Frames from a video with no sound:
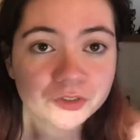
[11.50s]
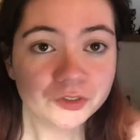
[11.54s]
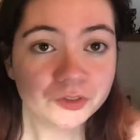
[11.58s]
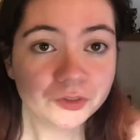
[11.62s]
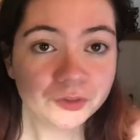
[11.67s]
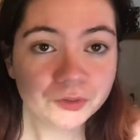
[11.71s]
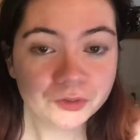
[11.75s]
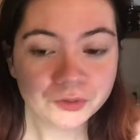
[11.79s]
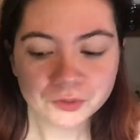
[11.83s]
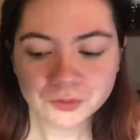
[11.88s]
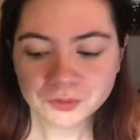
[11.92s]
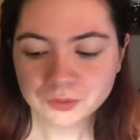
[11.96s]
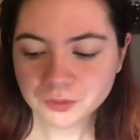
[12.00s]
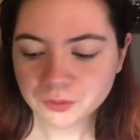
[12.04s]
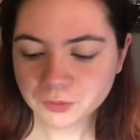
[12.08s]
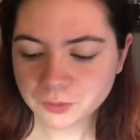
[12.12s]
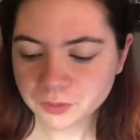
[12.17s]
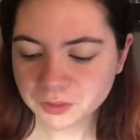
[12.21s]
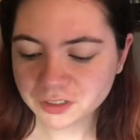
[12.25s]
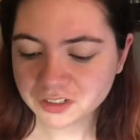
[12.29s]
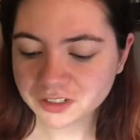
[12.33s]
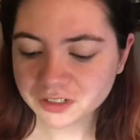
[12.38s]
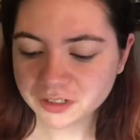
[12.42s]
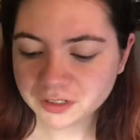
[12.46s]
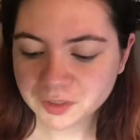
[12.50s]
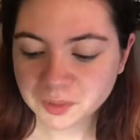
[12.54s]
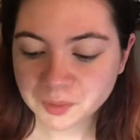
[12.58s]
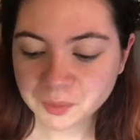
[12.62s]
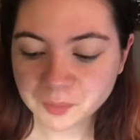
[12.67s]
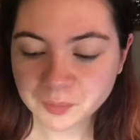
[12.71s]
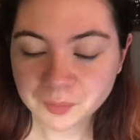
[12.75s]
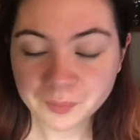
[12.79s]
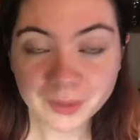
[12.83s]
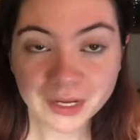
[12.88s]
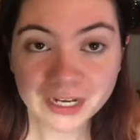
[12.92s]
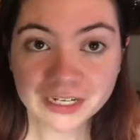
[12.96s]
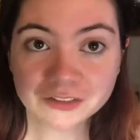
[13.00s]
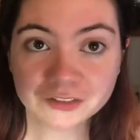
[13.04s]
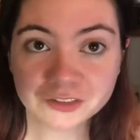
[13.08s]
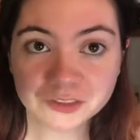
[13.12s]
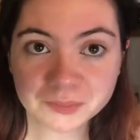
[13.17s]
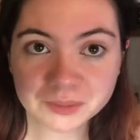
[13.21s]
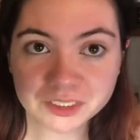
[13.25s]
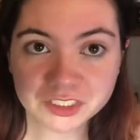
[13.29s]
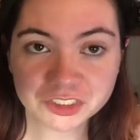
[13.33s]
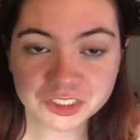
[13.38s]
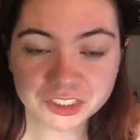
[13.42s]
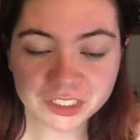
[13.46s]
to, or back
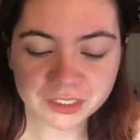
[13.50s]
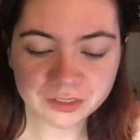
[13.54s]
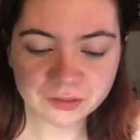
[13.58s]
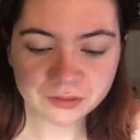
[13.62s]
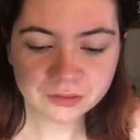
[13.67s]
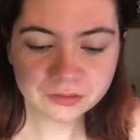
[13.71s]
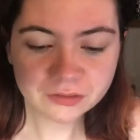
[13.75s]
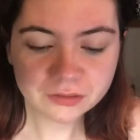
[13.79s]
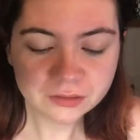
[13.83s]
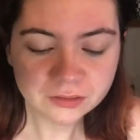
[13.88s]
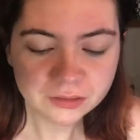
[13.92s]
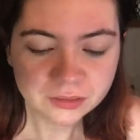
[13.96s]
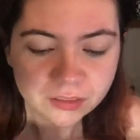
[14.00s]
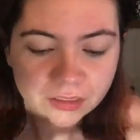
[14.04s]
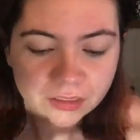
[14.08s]
to my channel.